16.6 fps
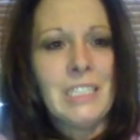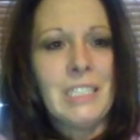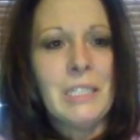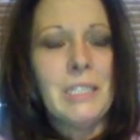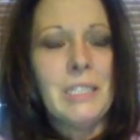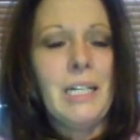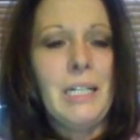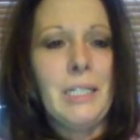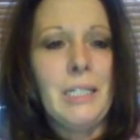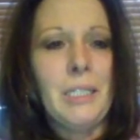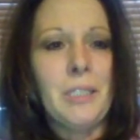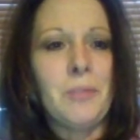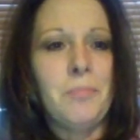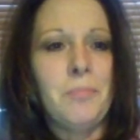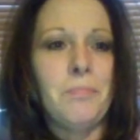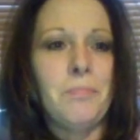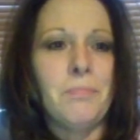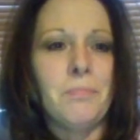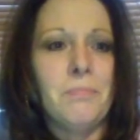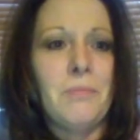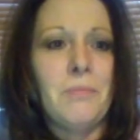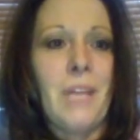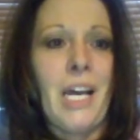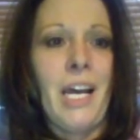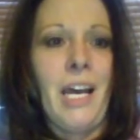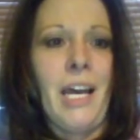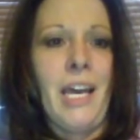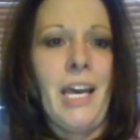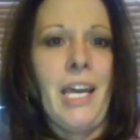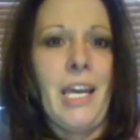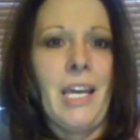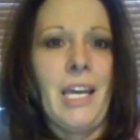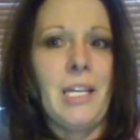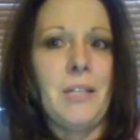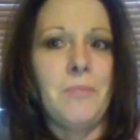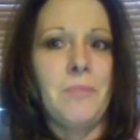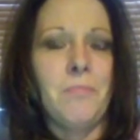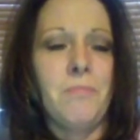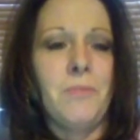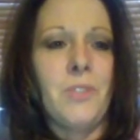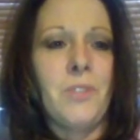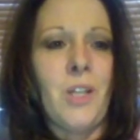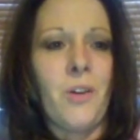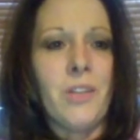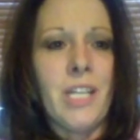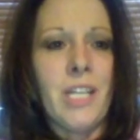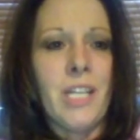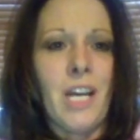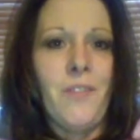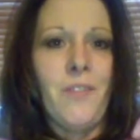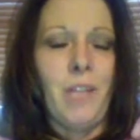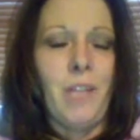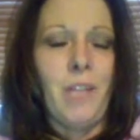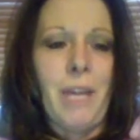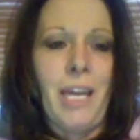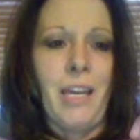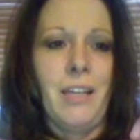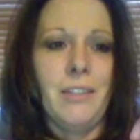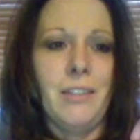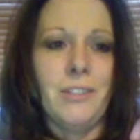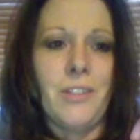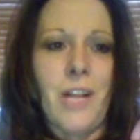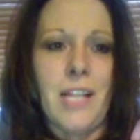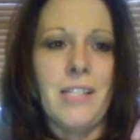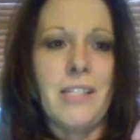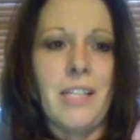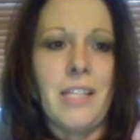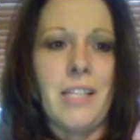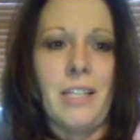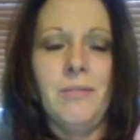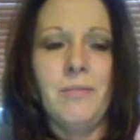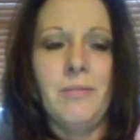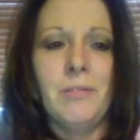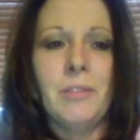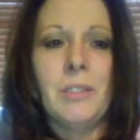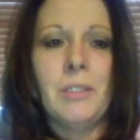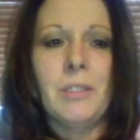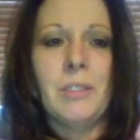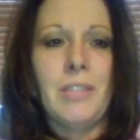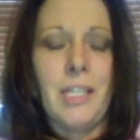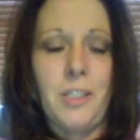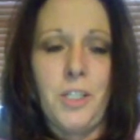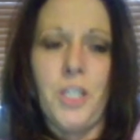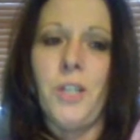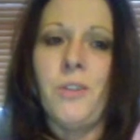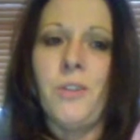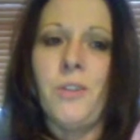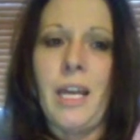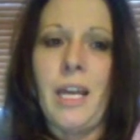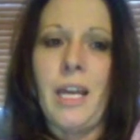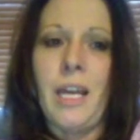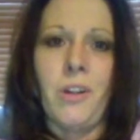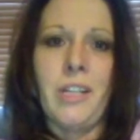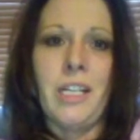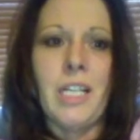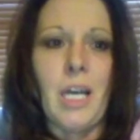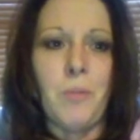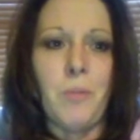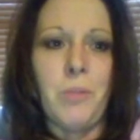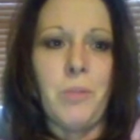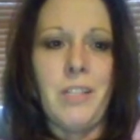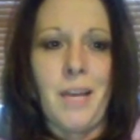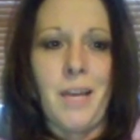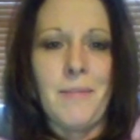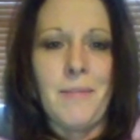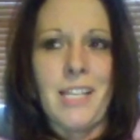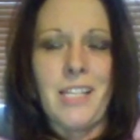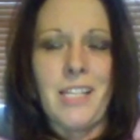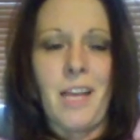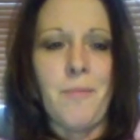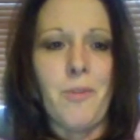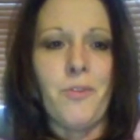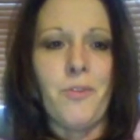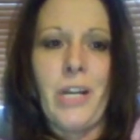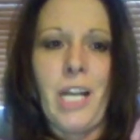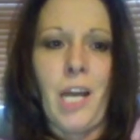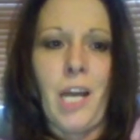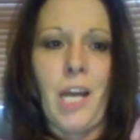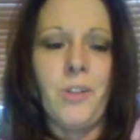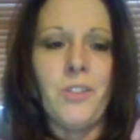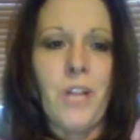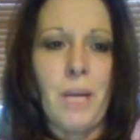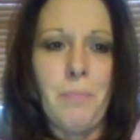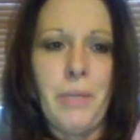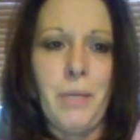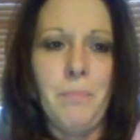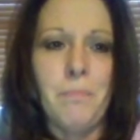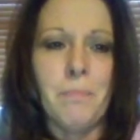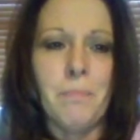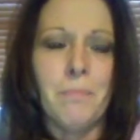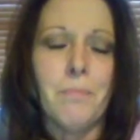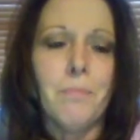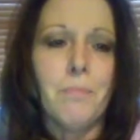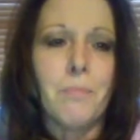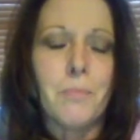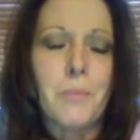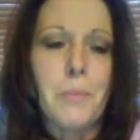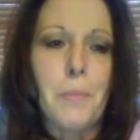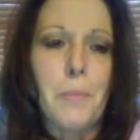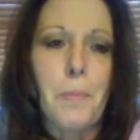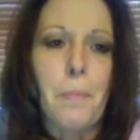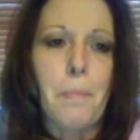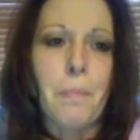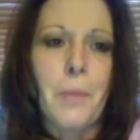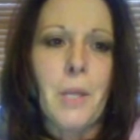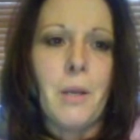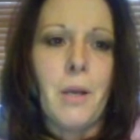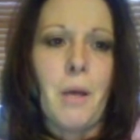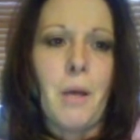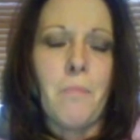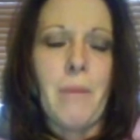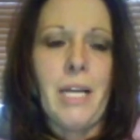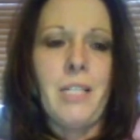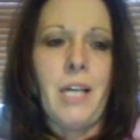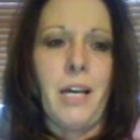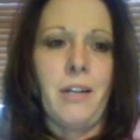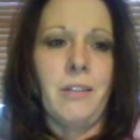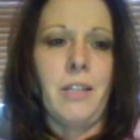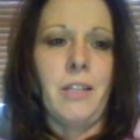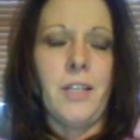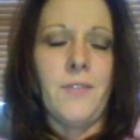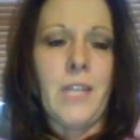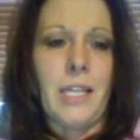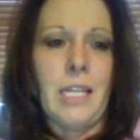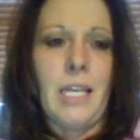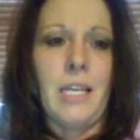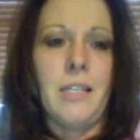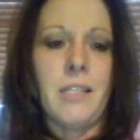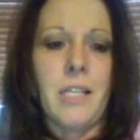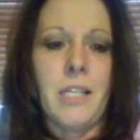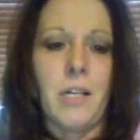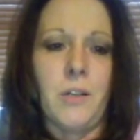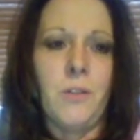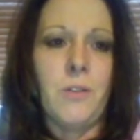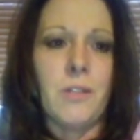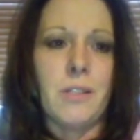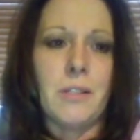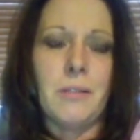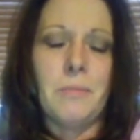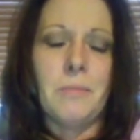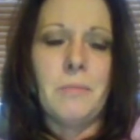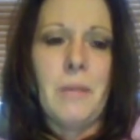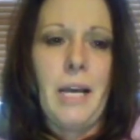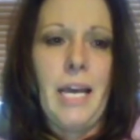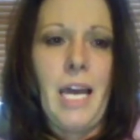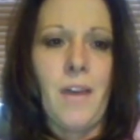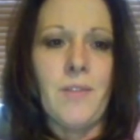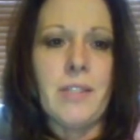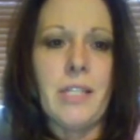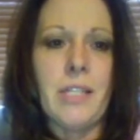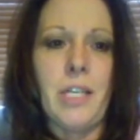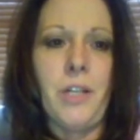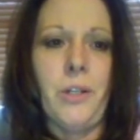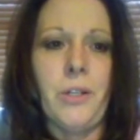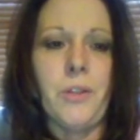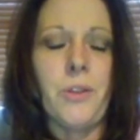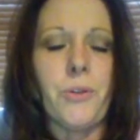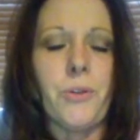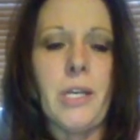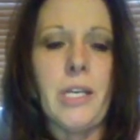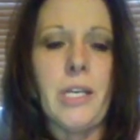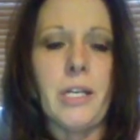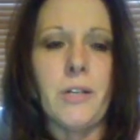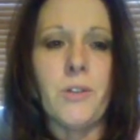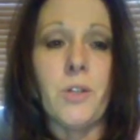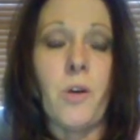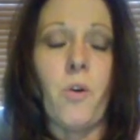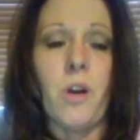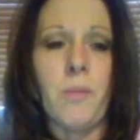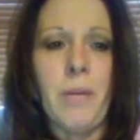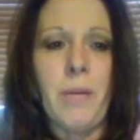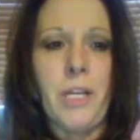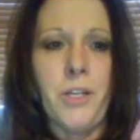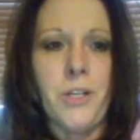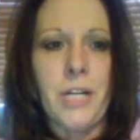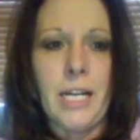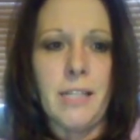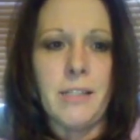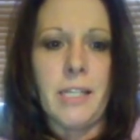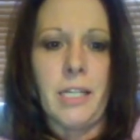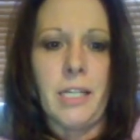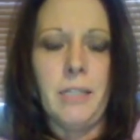I don't think I've held my grandson, that's 2 now, more than a couple of times because I'm afraid I will drop him. My daughter lives on the East Coast. I haven't seen her in 3 years, or my new grandson,